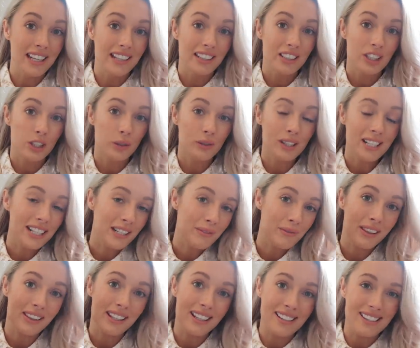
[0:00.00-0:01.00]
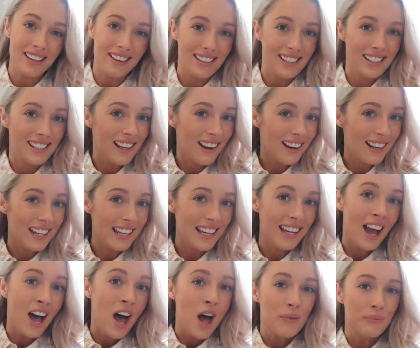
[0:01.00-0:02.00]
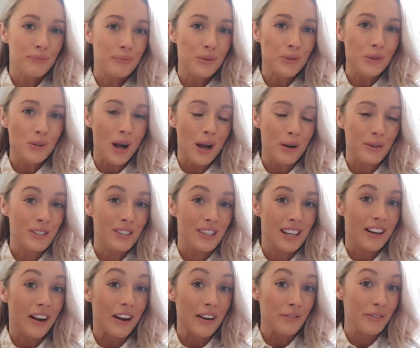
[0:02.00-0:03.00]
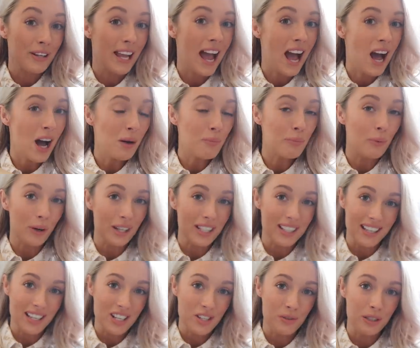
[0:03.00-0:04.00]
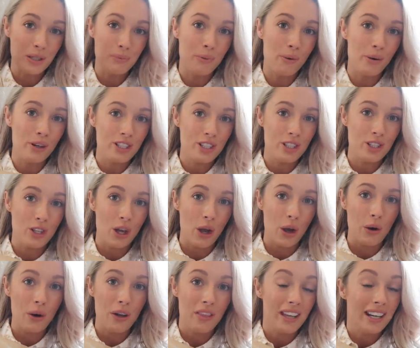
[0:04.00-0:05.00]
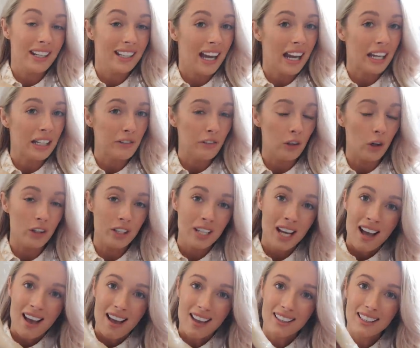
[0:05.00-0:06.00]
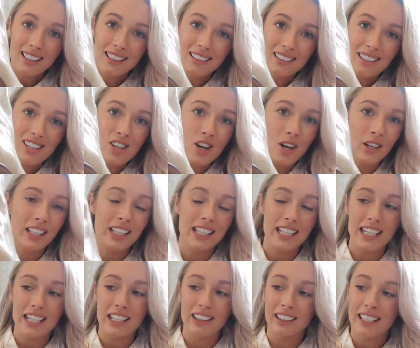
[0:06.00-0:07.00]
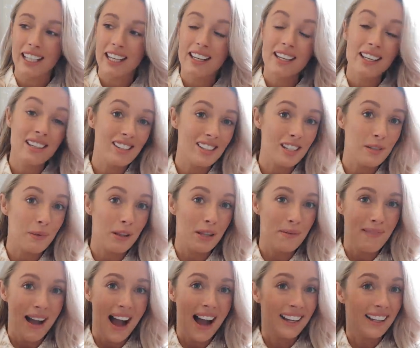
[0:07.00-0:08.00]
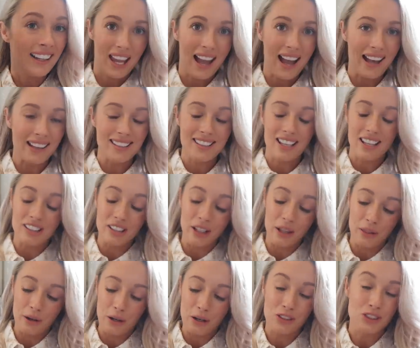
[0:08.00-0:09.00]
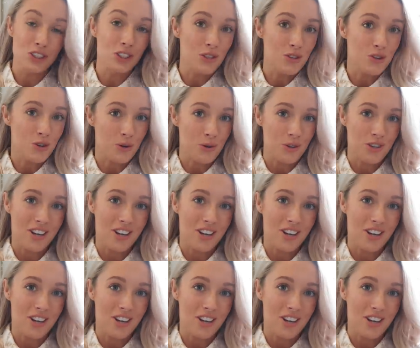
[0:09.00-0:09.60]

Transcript: in cream. These are slightly more, I would say, kind of cowboy-ish with the pointy toe, and then again you've got a little chunky heel here, a zip at the back, and another neutral